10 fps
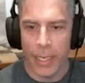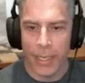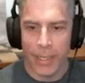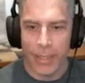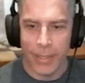
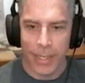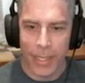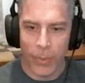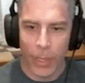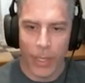and
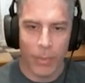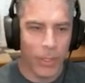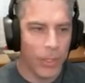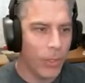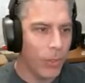welcome
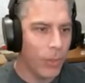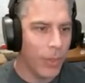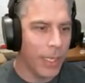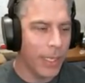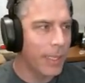
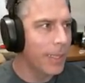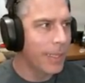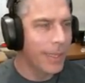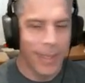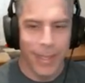to
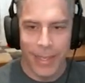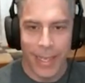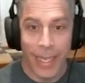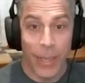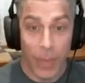
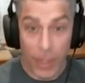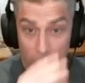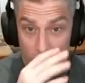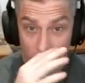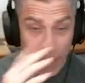
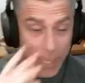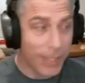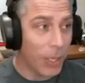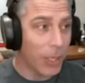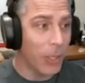I guess
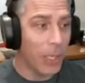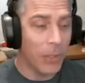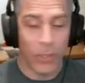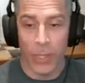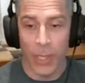our
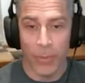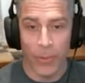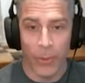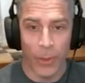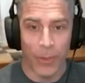closeout stream
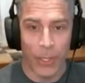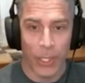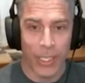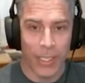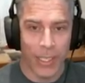for
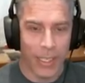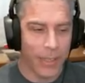version